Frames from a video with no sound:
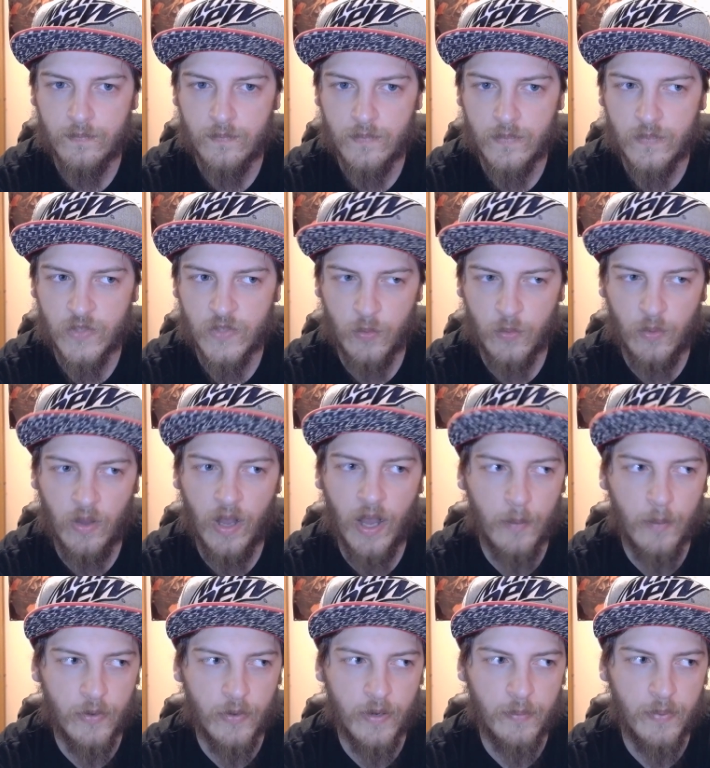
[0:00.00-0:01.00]
So we'll
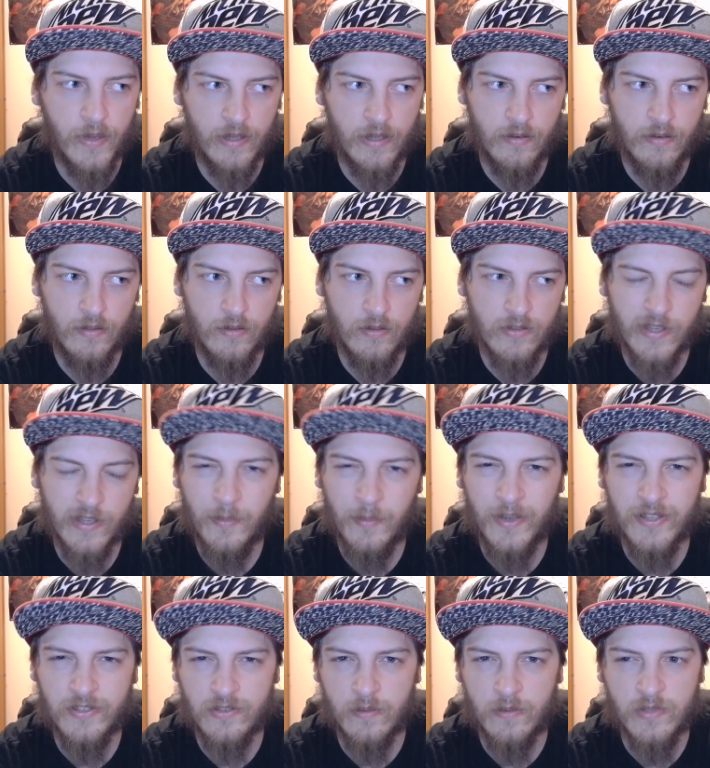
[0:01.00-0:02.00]
hop right back into those. I
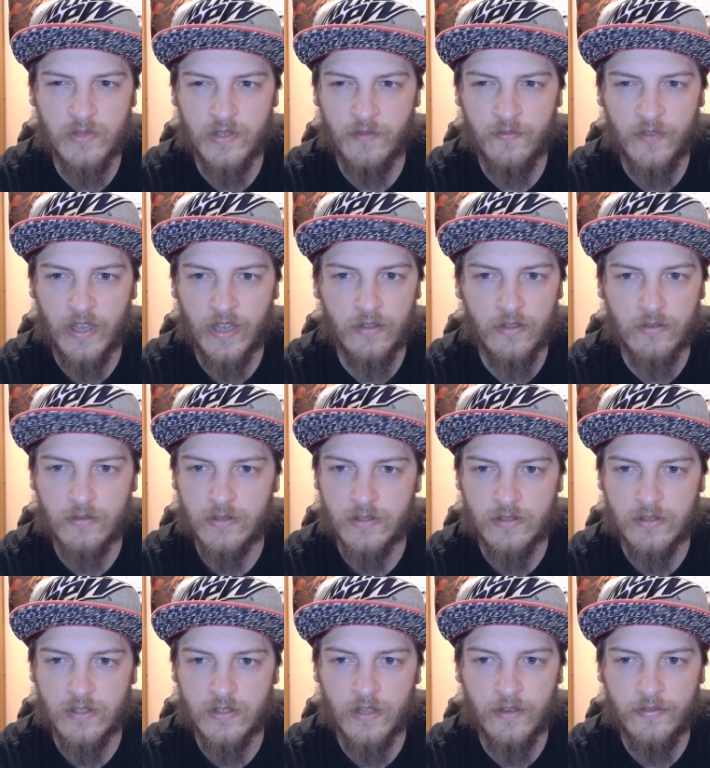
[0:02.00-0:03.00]
might stream some Valorant
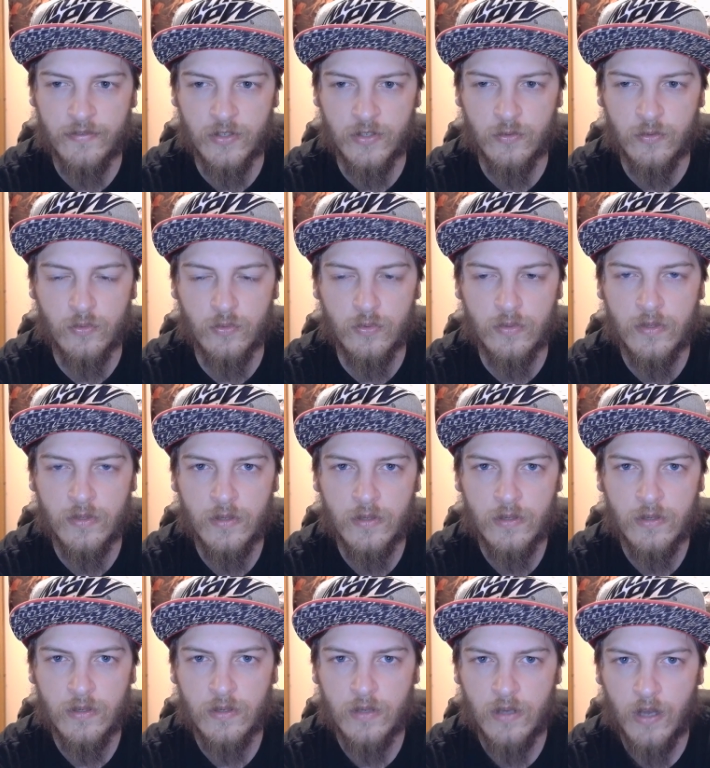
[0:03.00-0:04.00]
stuff, too.
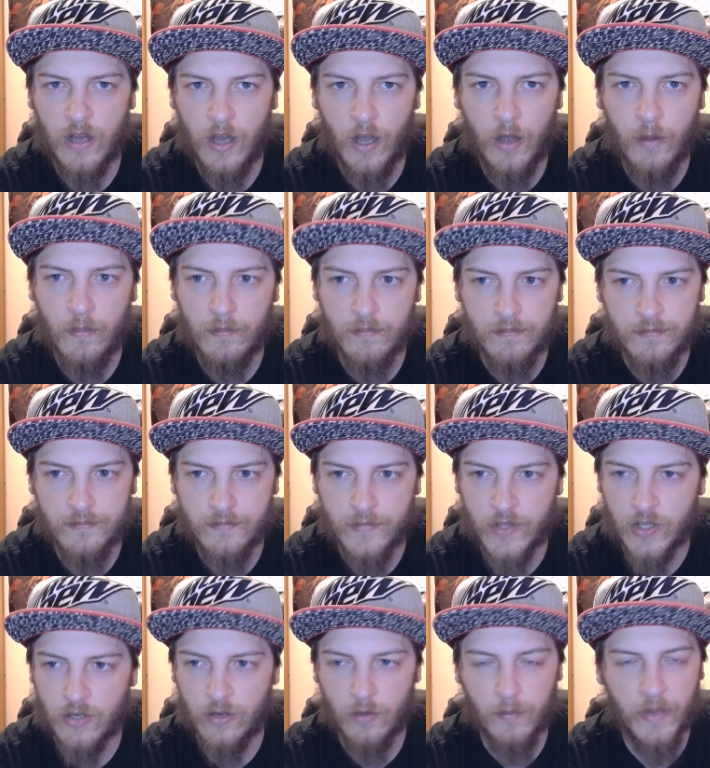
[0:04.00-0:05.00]

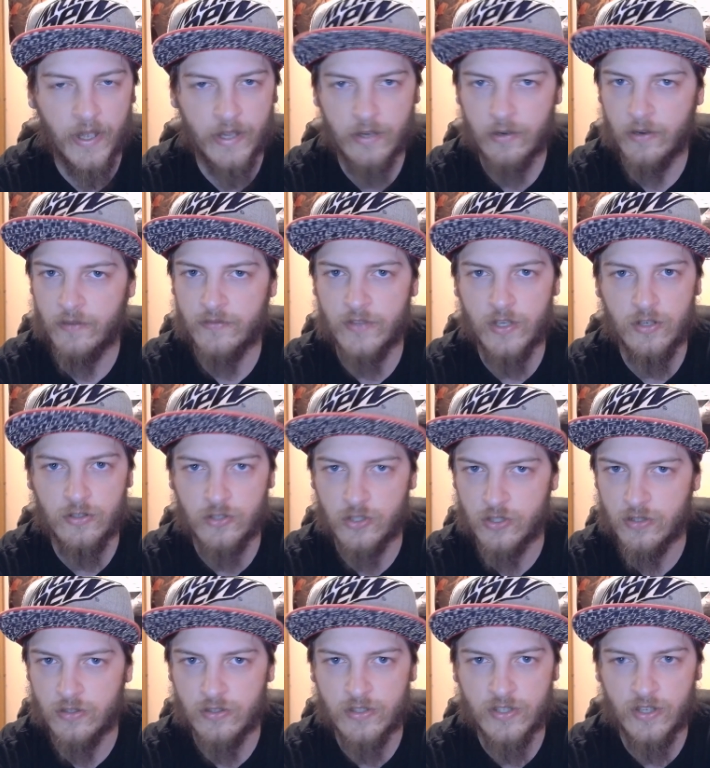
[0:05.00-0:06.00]
Minecraft
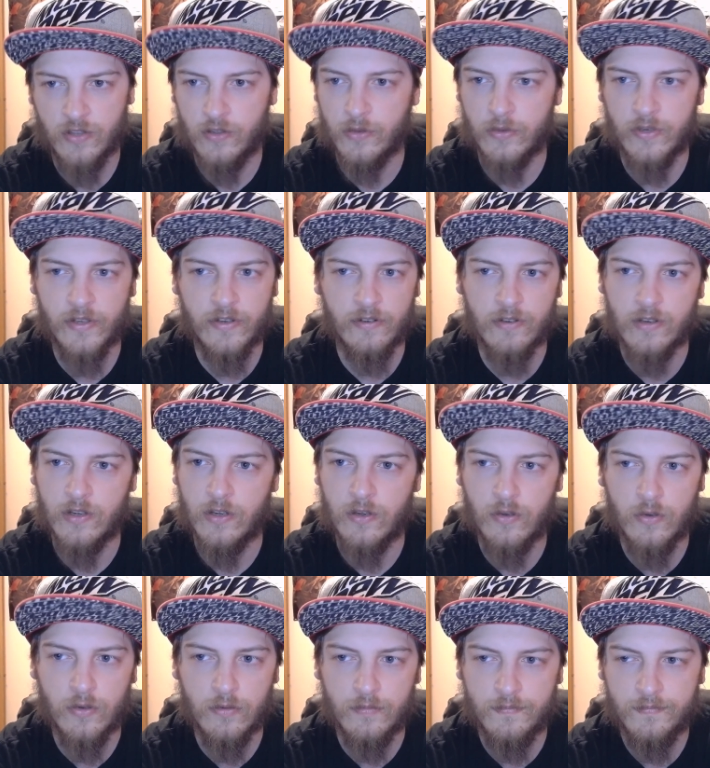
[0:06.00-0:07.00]
Dungeons, Clone
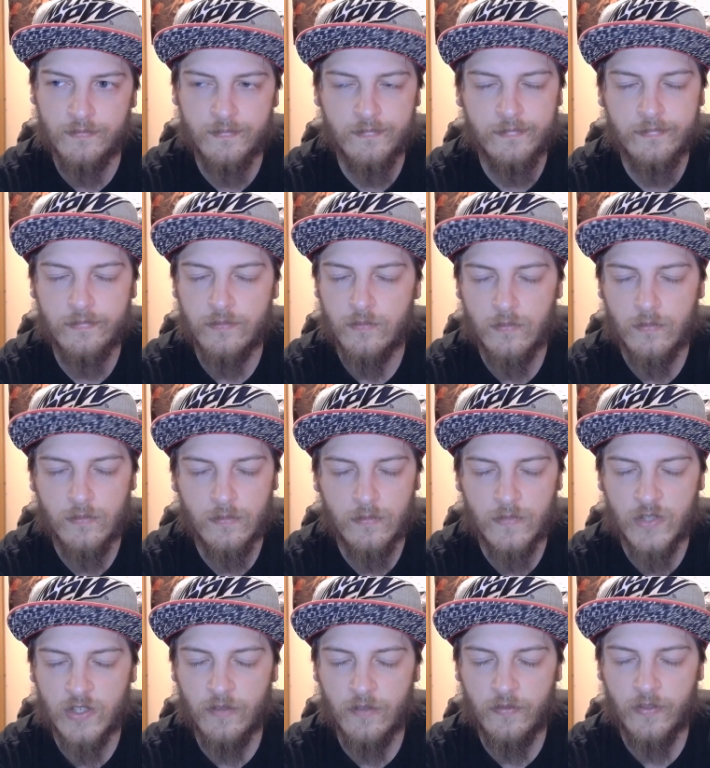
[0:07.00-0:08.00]
Hero,
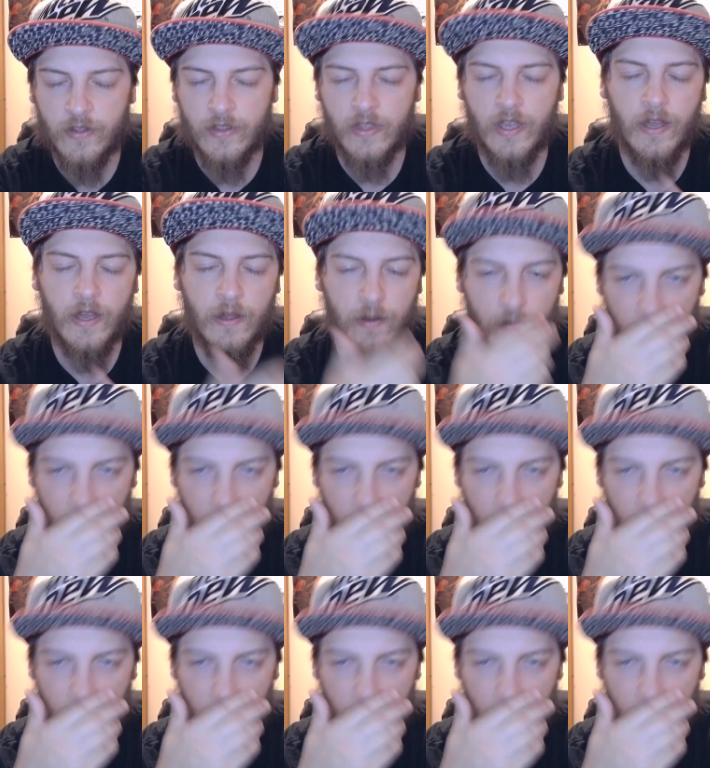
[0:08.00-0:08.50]
stuff like that.